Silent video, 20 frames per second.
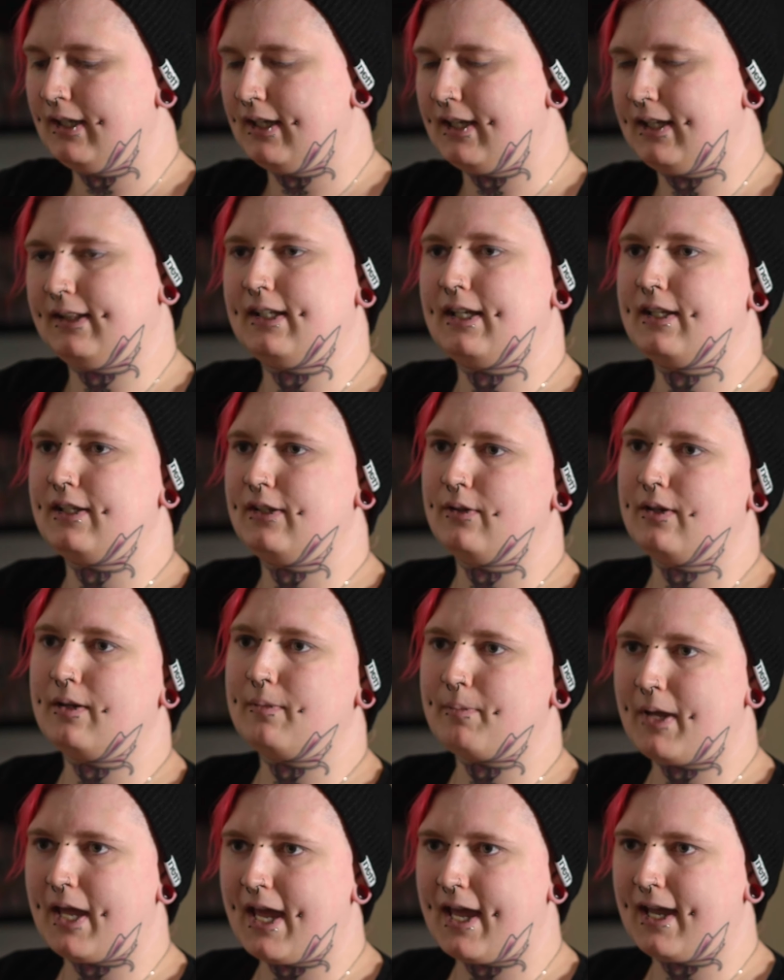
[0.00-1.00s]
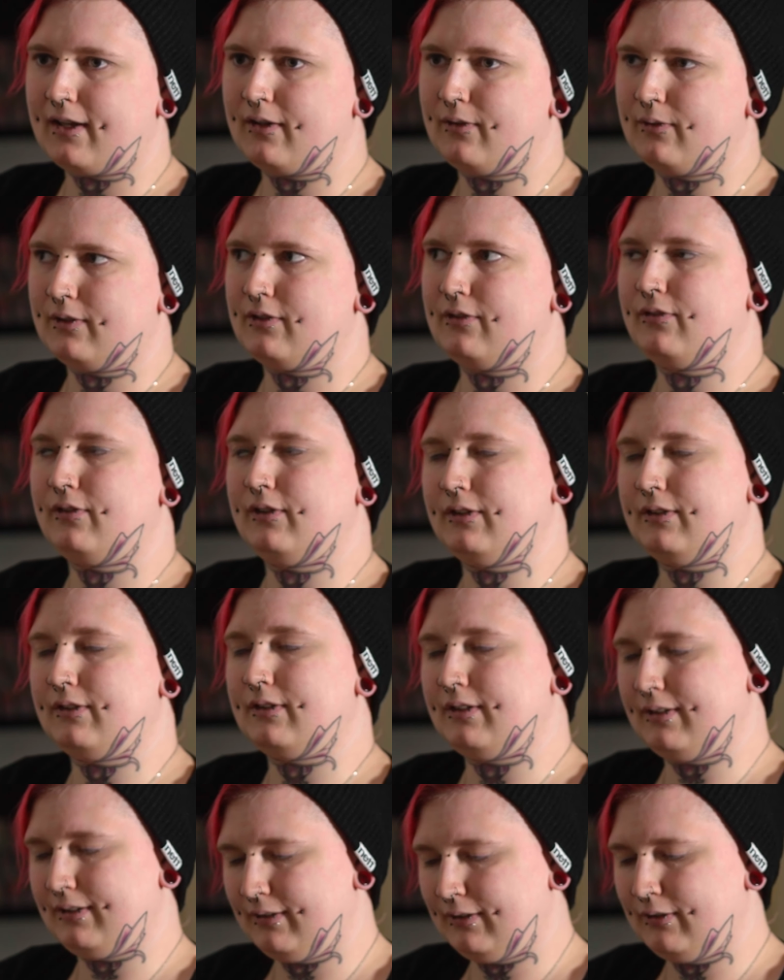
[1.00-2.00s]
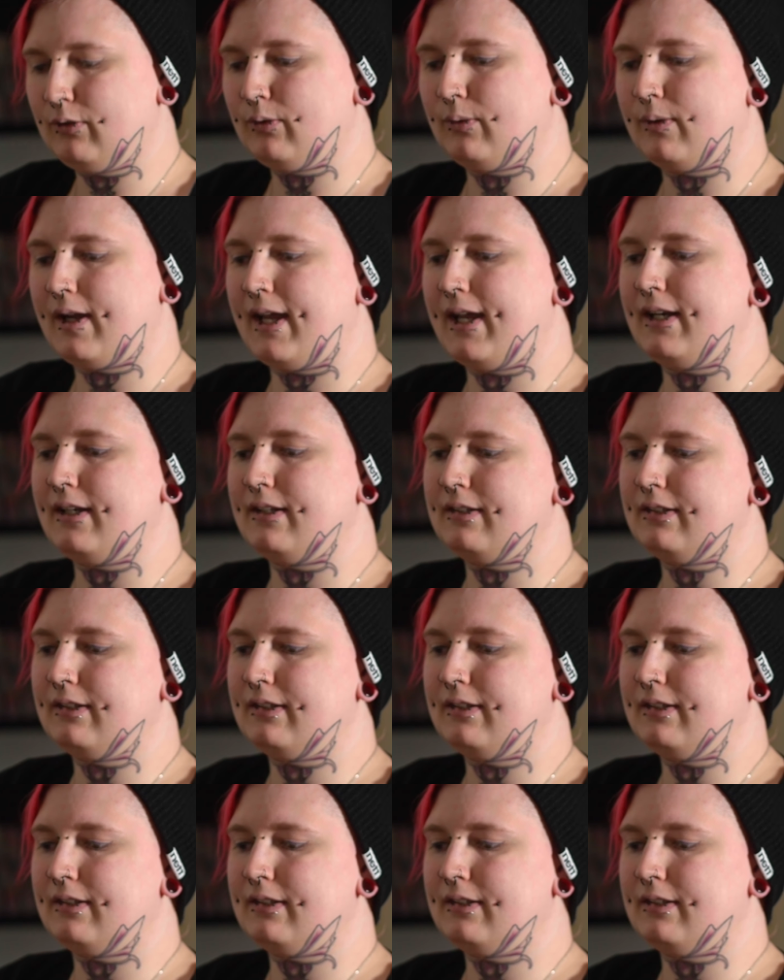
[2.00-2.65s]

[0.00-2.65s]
get that unit back, which feels great.